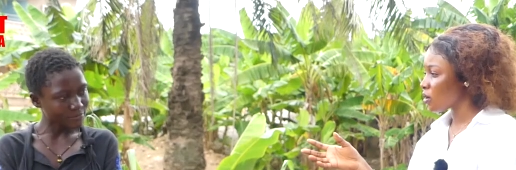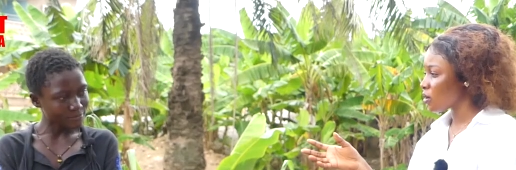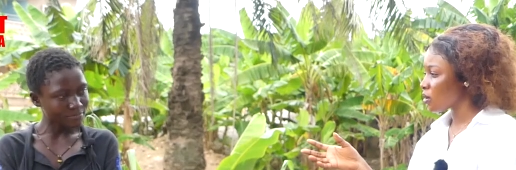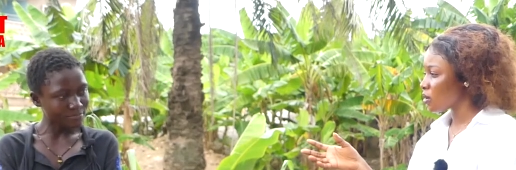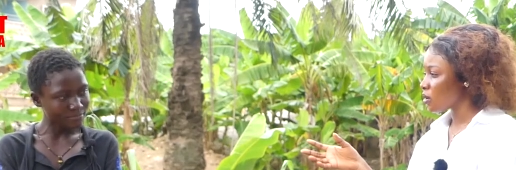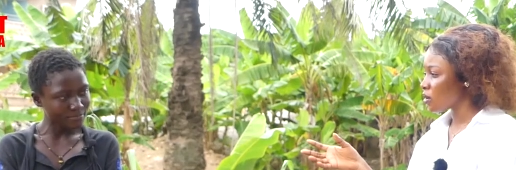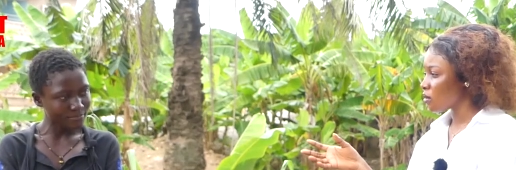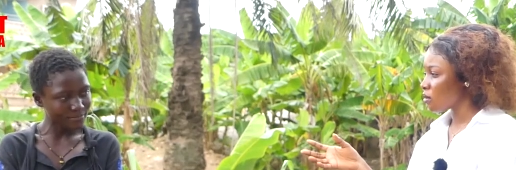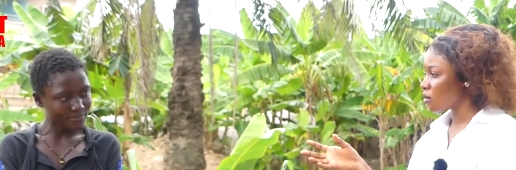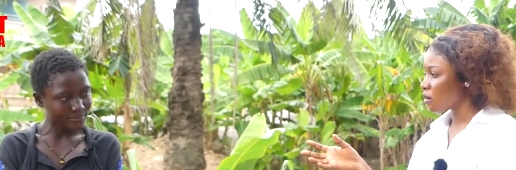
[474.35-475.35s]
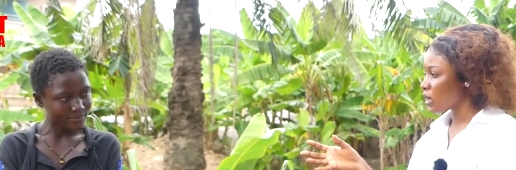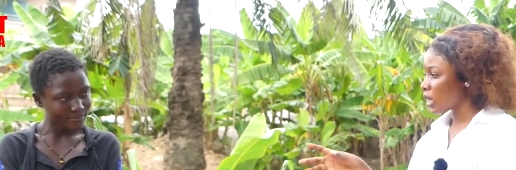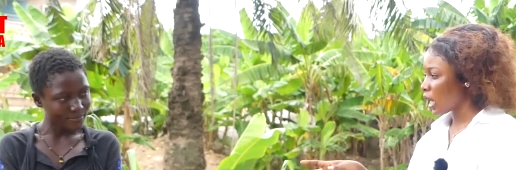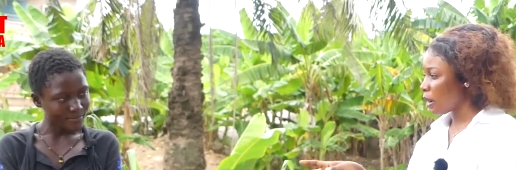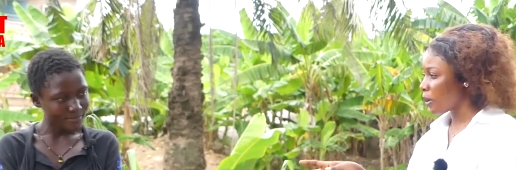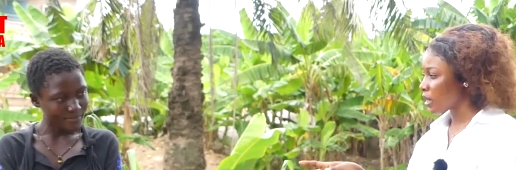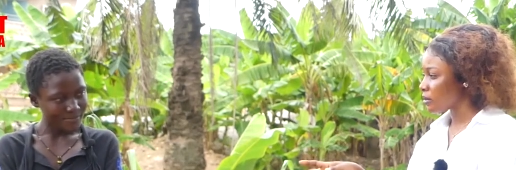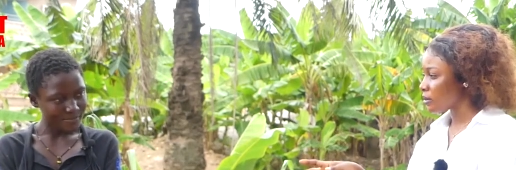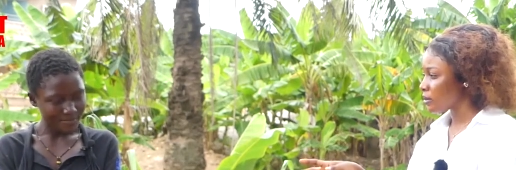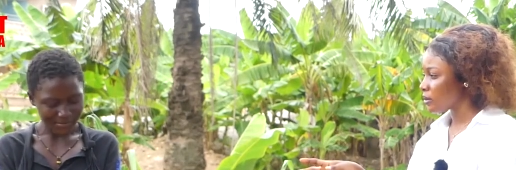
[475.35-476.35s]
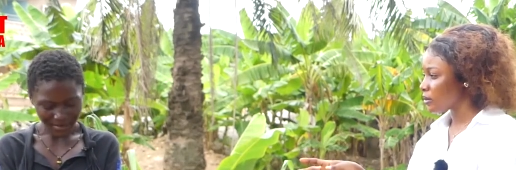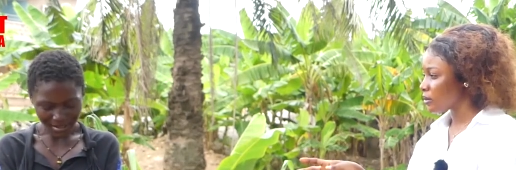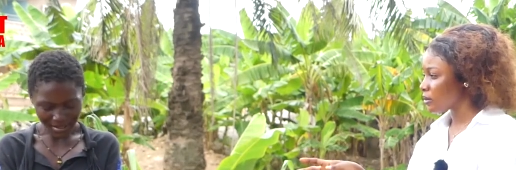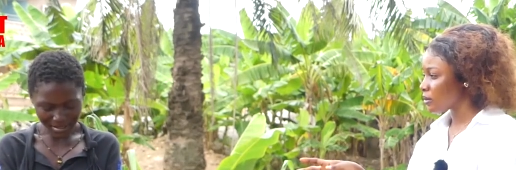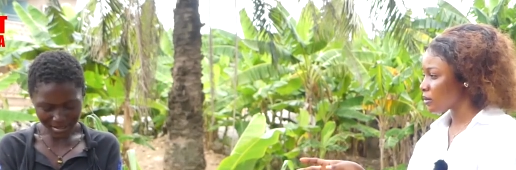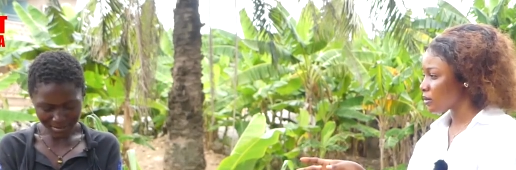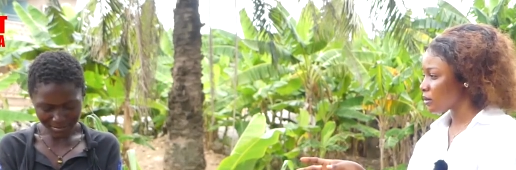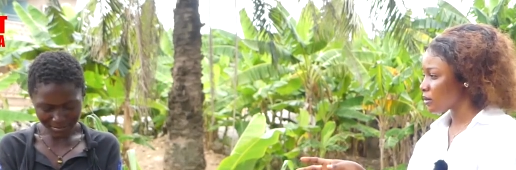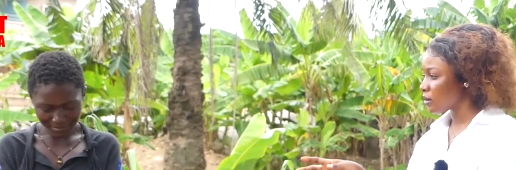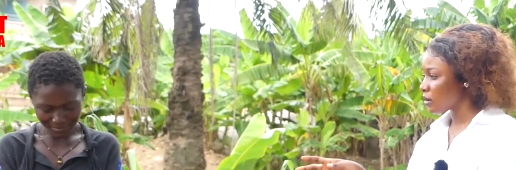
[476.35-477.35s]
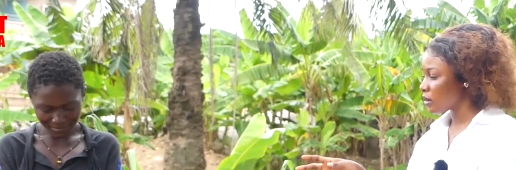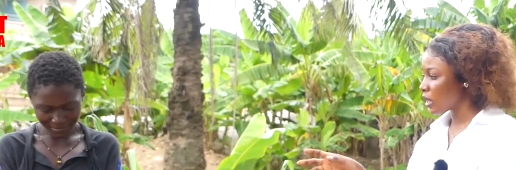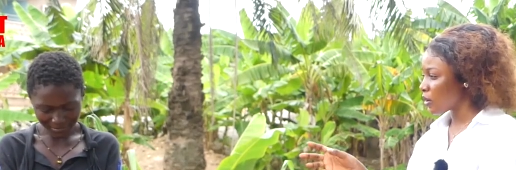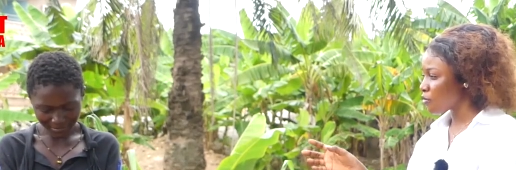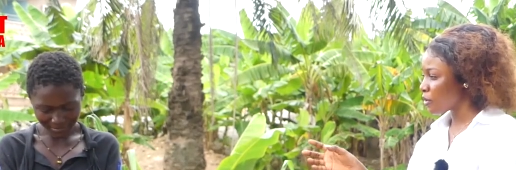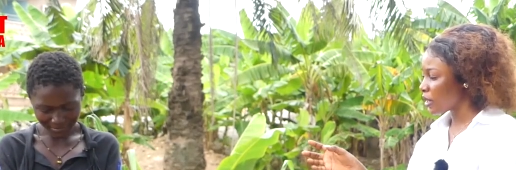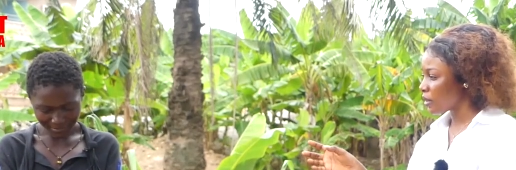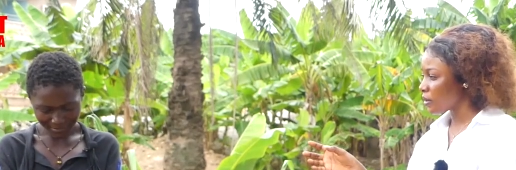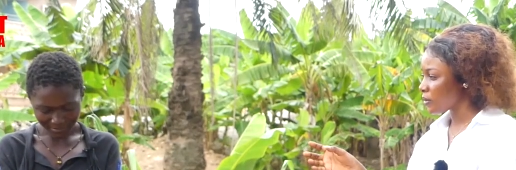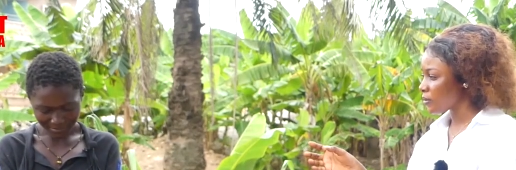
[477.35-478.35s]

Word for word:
Speaker 1: Mm. Eneaba. David. Nenre.